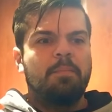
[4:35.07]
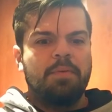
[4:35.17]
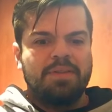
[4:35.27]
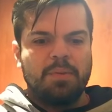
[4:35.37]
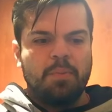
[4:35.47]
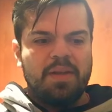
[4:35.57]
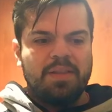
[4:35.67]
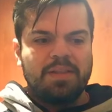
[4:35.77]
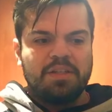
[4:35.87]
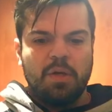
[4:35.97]
But the way
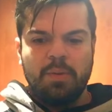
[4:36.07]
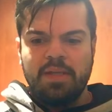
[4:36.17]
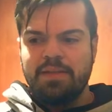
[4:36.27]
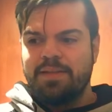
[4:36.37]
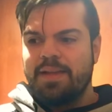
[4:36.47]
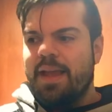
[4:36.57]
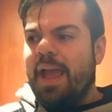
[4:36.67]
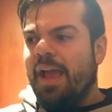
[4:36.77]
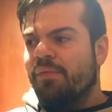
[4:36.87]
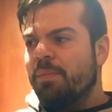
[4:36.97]
that they show it is
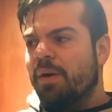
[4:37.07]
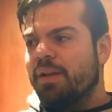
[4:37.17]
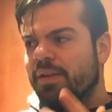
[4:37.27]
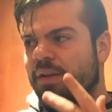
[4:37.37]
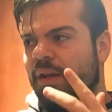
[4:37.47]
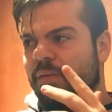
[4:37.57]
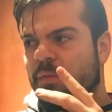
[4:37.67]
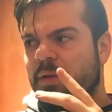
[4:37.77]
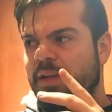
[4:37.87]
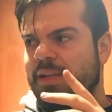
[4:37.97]
everybody in the
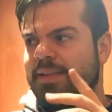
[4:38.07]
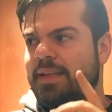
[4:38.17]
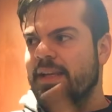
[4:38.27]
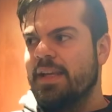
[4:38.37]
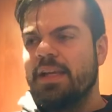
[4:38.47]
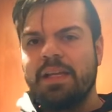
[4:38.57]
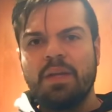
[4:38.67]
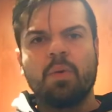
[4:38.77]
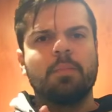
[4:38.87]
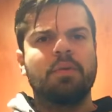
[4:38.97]
government is an
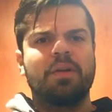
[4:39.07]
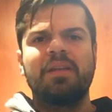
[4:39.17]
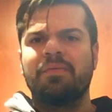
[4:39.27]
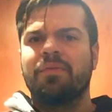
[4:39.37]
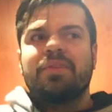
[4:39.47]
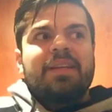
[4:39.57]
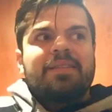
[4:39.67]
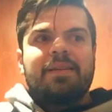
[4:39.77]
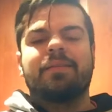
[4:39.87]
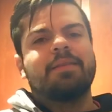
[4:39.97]
idiot or pure evil.
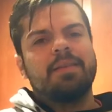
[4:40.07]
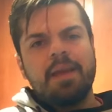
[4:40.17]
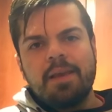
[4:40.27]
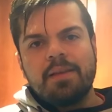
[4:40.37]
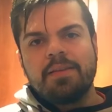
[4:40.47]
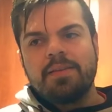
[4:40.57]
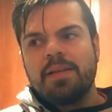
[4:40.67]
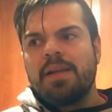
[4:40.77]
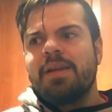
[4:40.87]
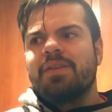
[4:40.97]
That's not the case.
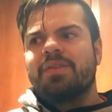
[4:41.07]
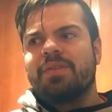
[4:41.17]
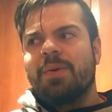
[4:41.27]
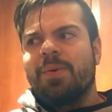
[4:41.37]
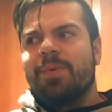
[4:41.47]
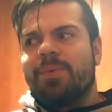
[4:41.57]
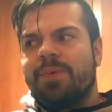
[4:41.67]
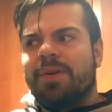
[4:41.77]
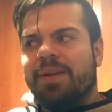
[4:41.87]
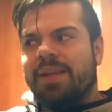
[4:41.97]
So
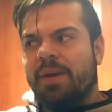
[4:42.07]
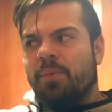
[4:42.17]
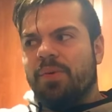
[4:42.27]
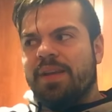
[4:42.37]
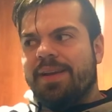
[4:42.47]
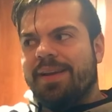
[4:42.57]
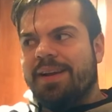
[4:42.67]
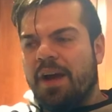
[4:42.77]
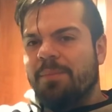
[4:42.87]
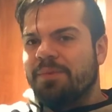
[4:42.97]
can we
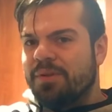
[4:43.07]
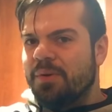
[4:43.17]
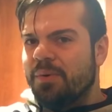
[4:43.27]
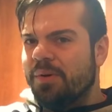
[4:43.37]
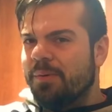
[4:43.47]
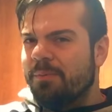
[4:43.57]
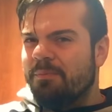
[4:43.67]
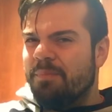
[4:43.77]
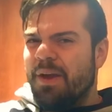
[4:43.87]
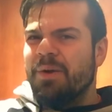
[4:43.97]
come to a
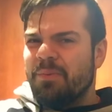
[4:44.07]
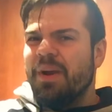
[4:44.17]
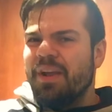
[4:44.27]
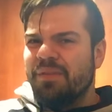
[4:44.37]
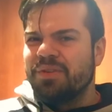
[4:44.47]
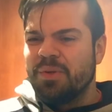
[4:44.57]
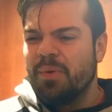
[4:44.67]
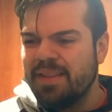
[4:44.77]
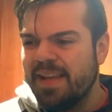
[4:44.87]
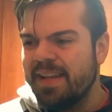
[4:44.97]
better way of
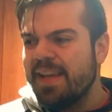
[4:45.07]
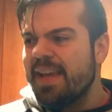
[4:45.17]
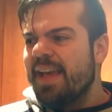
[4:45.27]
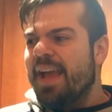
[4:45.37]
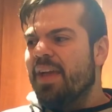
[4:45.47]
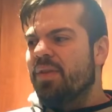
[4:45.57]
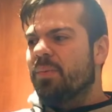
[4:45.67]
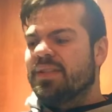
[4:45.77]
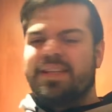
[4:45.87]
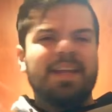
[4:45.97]
showing that? And then
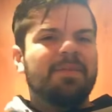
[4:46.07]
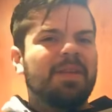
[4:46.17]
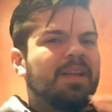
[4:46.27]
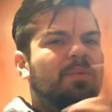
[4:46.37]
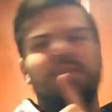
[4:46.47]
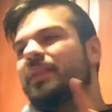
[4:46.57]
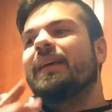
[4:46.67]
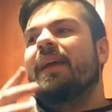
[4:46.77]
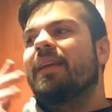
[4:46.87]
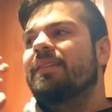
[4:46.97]
once again, with
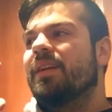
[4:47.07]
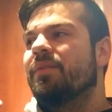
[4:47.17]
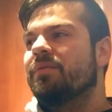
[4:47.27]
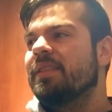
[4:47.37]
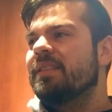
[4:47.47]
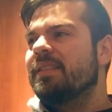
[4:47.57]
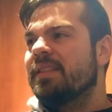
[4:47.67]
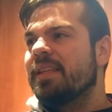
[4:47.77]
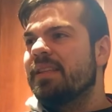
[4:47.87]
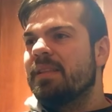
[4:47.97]
the anti-religion
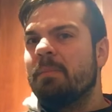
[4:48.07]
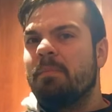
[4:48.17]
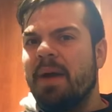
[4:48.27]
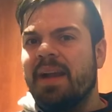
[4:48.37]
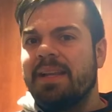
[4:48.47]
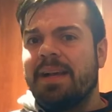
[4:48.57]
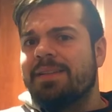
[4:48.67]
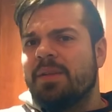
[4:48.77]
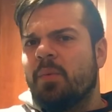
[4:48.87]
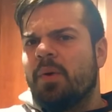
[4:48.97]
thing, the bad
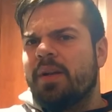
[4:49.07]
guy's the